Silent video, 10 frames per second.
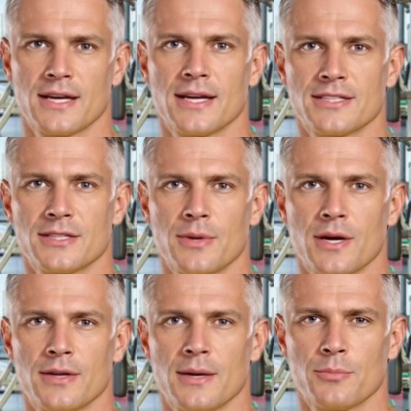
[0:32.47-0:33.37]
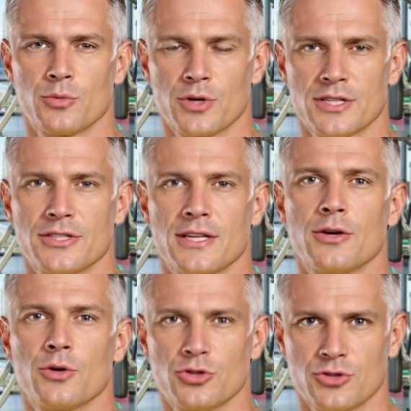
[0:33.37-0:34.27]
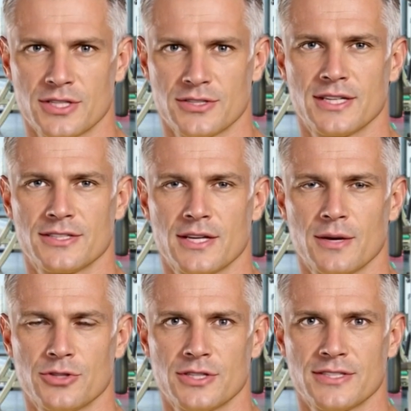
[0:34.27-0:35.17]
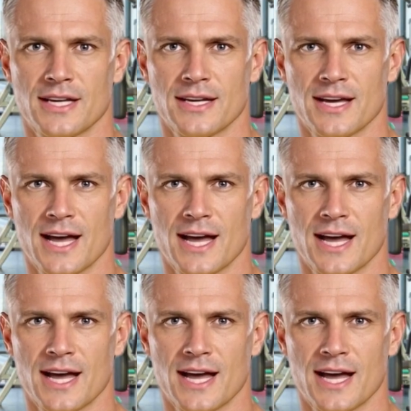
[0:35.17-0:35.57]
it's about embracing nutrient-dense options that